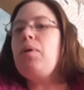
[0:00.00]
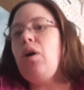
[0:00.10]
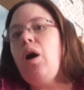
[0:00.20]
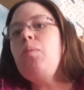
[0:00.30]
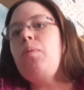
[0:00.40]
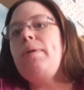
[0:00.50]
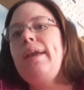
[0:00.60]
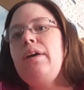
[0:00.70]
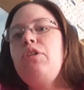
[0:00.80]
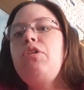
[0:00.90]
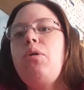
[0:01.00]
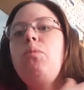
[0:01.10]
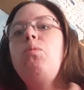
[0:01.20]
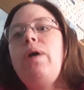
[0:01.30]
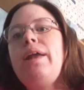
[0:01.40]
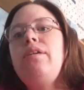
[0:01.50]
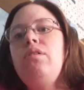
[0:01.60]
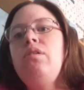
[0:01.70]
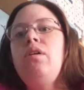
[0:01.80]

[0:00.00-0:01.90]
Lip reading: but I'll probably let you know when